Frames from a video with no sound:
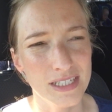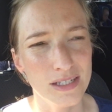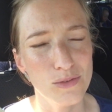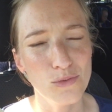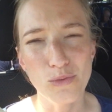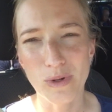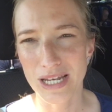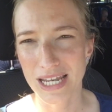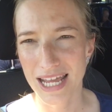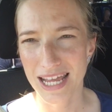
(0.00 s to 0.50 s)

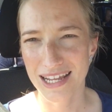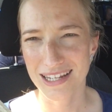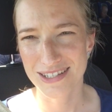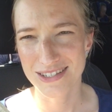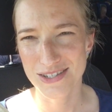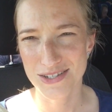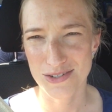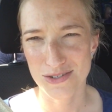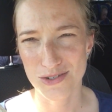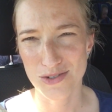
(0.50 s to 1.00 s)
willing
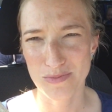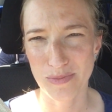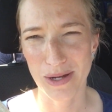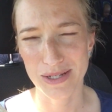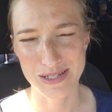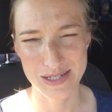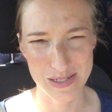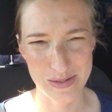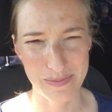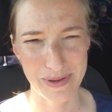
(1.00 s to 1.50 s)
to
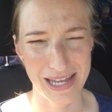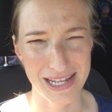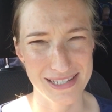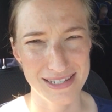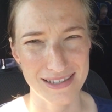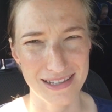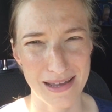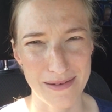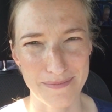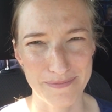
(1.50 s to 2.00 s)
participate
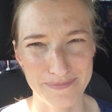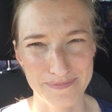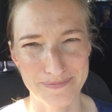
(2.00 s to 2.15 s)
in them.